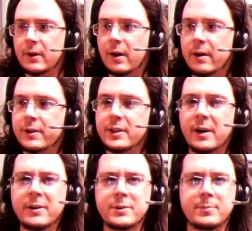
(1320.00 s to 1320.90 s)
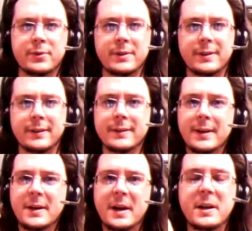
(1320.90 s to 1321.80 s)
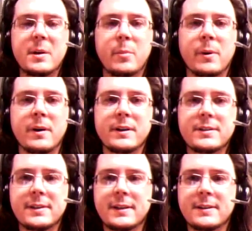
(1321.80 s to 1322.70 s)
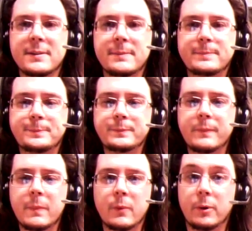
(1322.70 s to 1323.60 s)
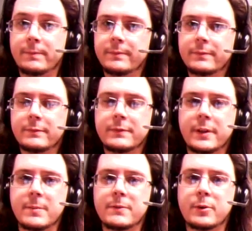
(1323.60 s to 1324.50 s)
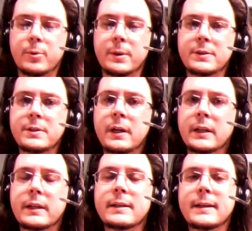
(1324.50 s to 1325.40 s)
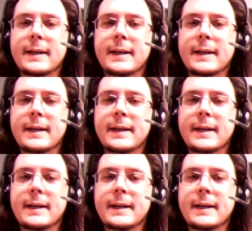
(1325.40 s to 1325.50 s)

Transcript: you know hard hard to put a a number on it. It's like, well, forgive me for quoting Stalin.